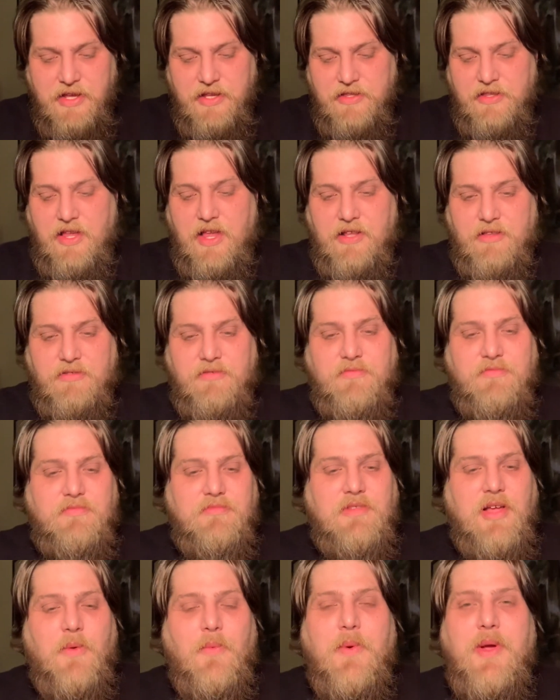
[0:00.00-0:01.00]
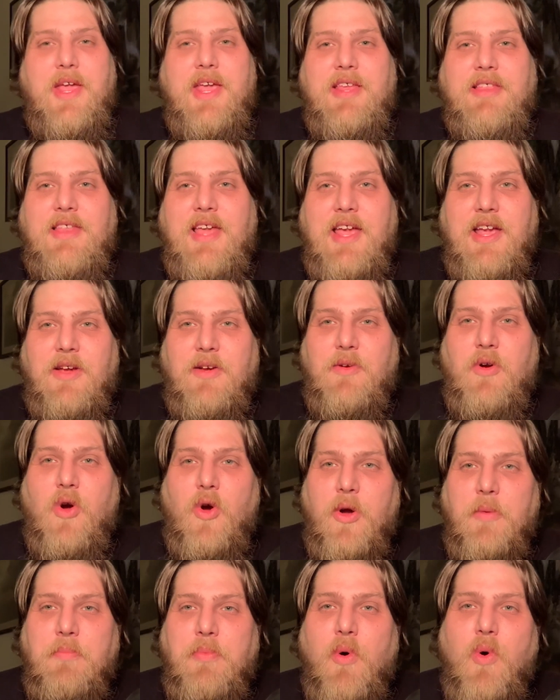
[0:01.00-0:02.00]
that that we think are
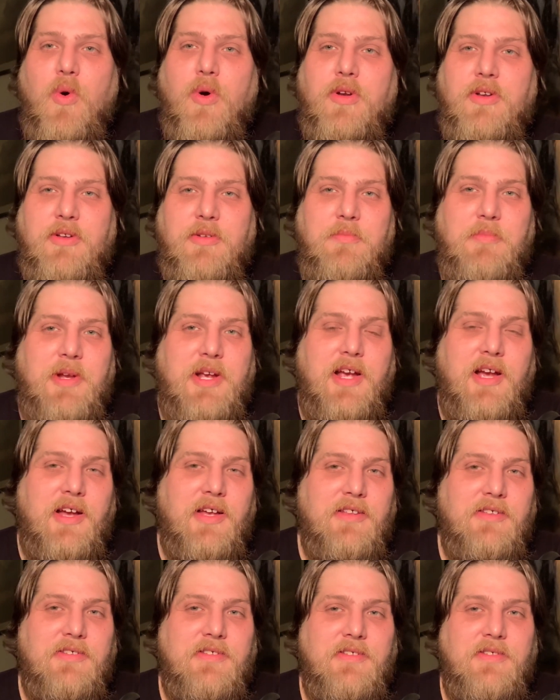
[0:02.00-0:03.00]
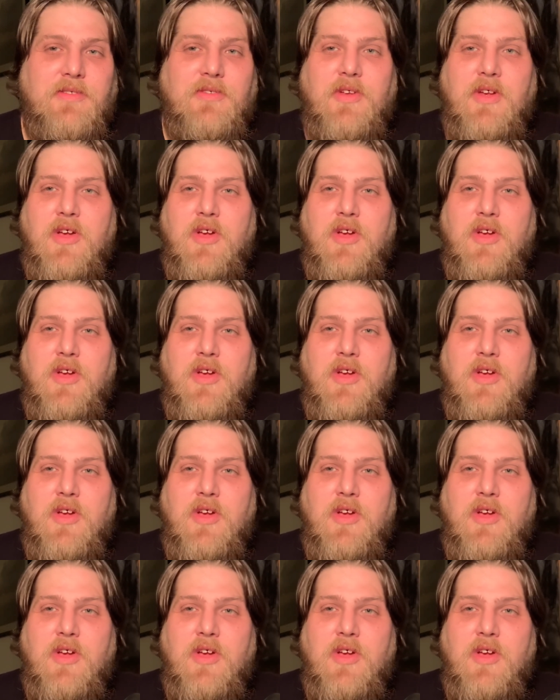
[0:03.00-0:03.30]
important because